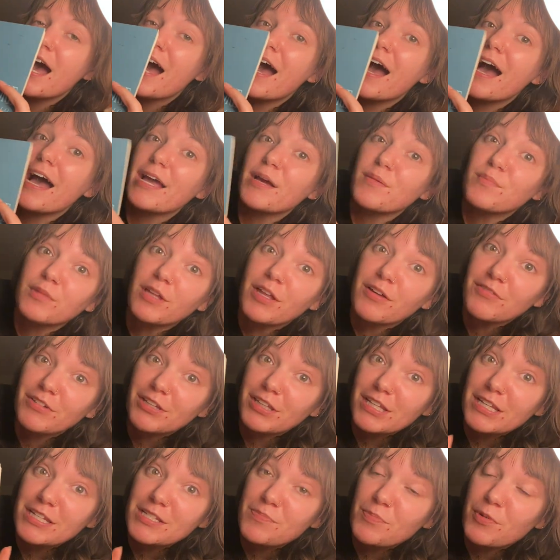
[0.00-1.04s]
I am loving
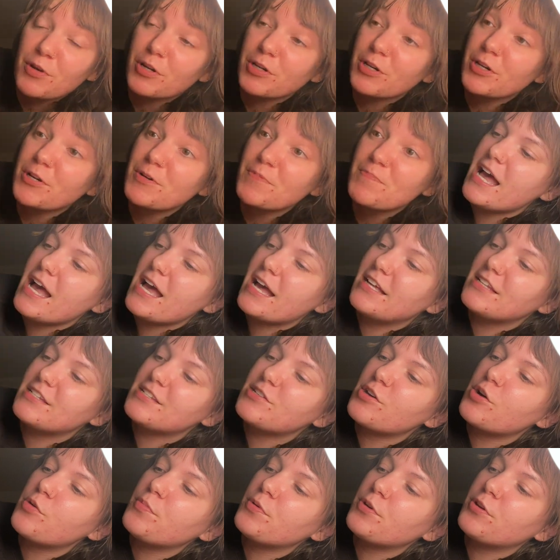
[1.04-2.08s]
this book. It's
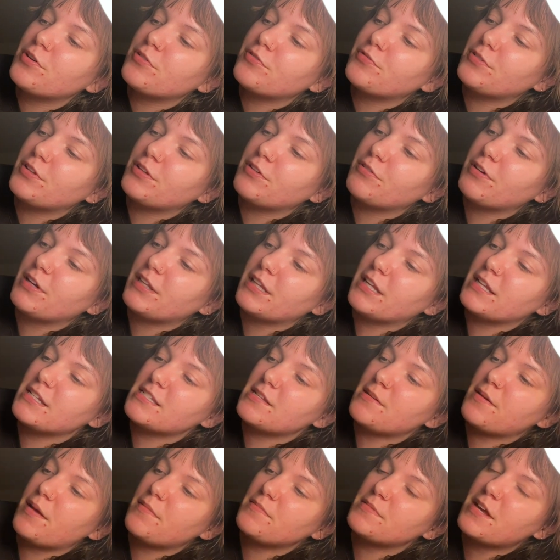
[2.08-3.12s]
so beautifully written that
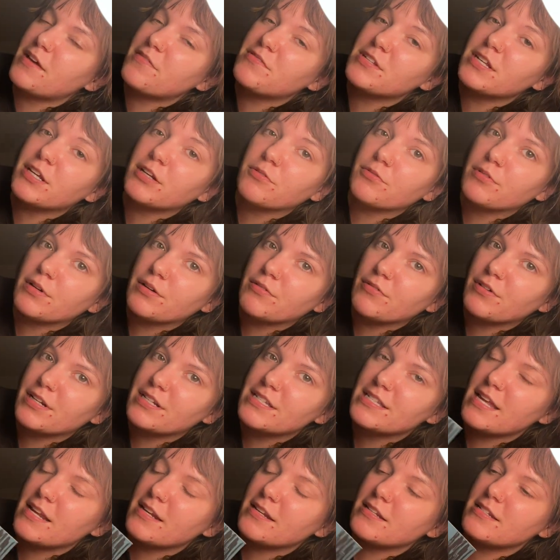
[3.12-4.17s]
sometimes I have to like reread
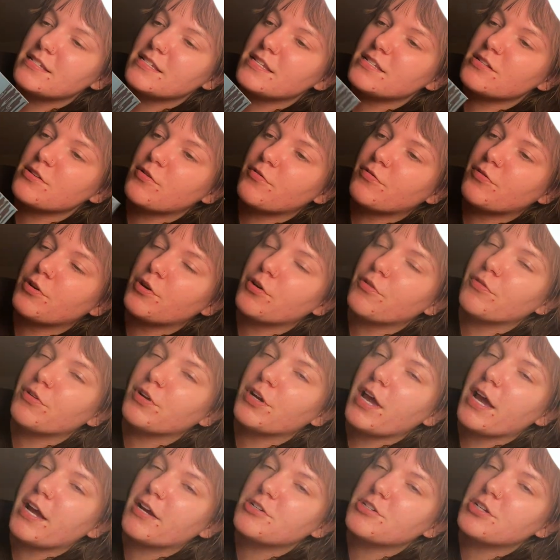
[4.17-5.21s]
sentences over and over to
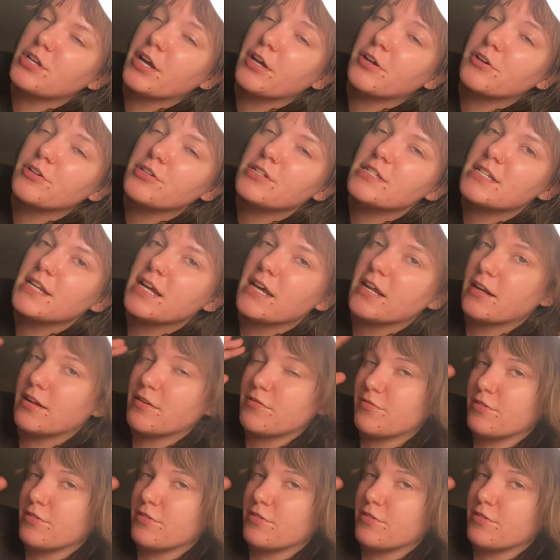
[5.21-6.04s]
actually understand and